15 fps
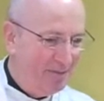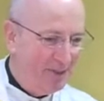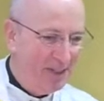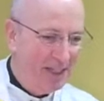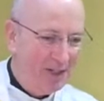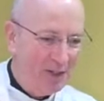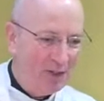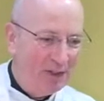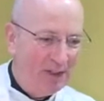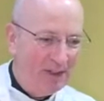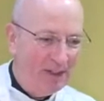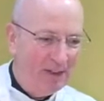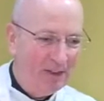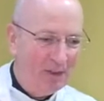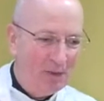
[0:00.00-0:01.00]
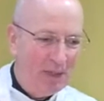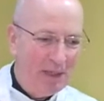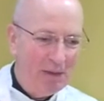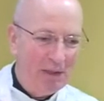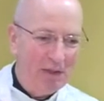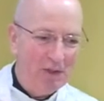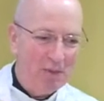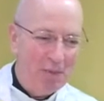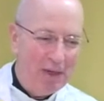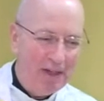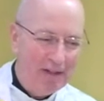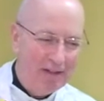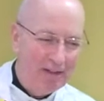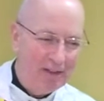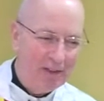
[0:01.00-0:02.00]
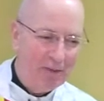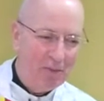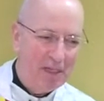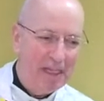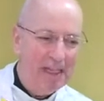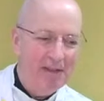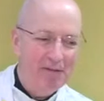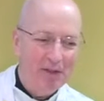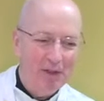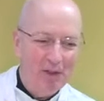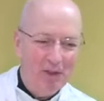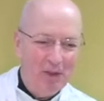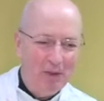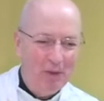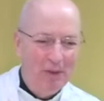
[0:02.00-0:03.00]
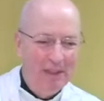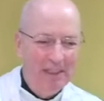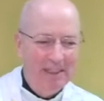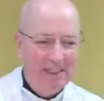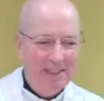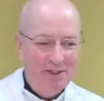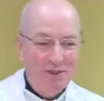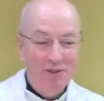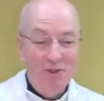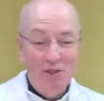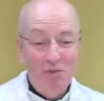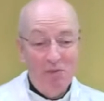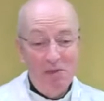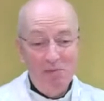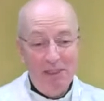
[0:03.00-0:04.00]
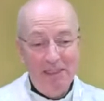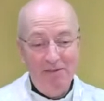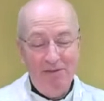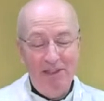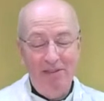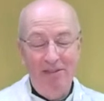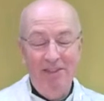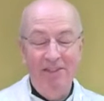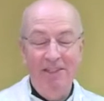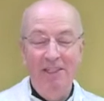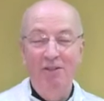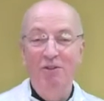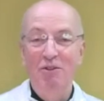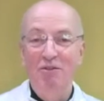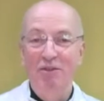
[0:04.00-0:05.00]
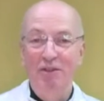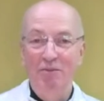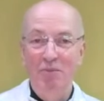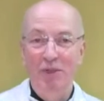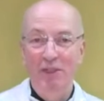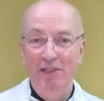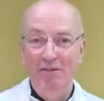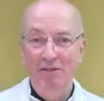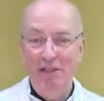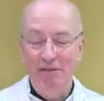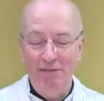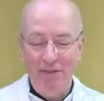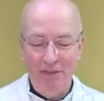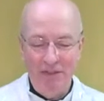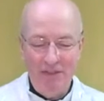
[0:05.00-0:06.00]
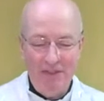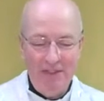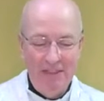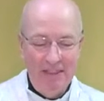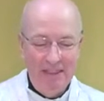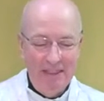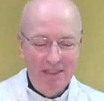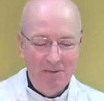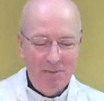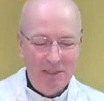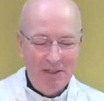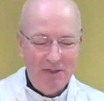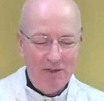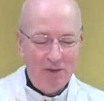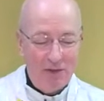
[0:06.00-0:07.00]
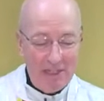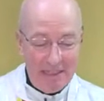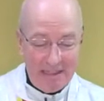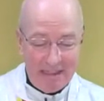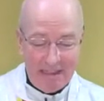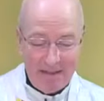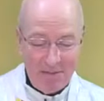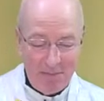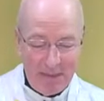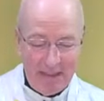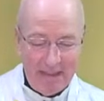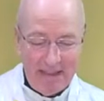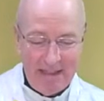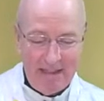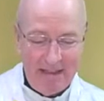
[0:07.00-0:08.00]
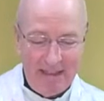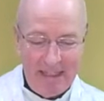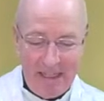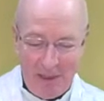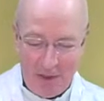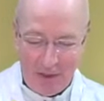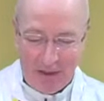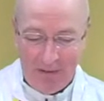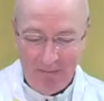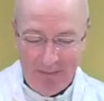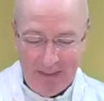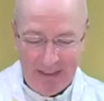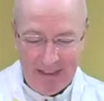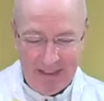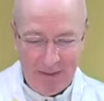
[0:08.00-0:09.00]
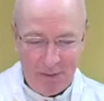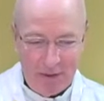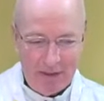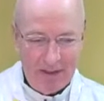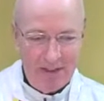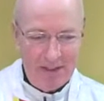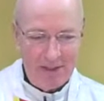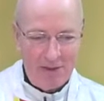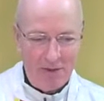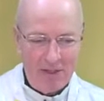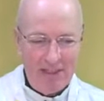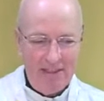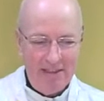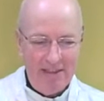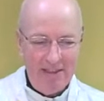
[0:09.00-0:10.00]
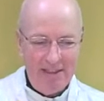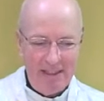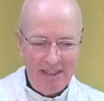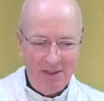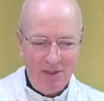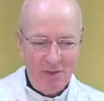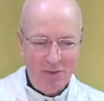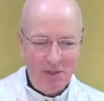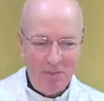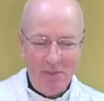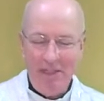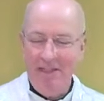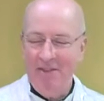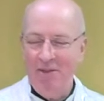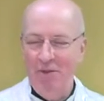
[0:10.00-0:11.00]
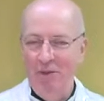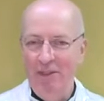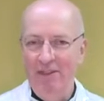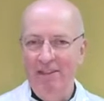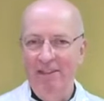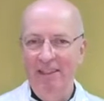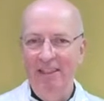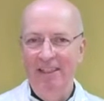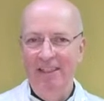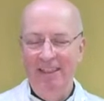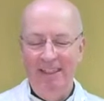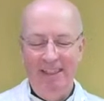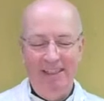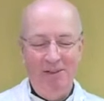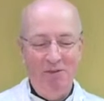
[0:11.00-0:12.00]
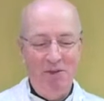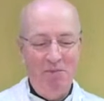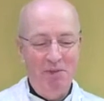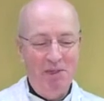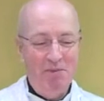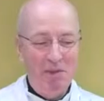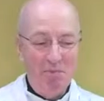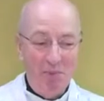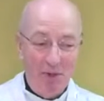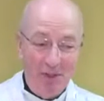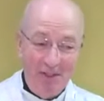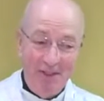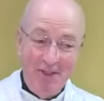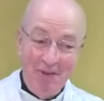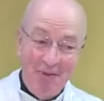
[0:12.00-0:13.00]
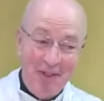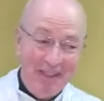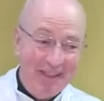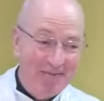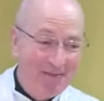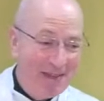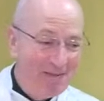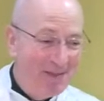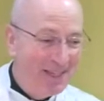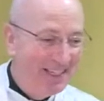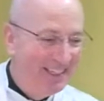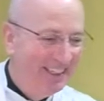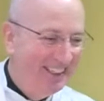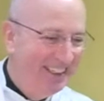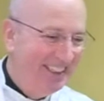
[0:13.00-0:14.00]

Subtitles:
nature, or the way we respond, or our behaviour too. That's just good to be mindful of. It's a useful point of reference. Because grace builds on nature. What God's granted in nature we're blessed with, and we might be burdened with maybe.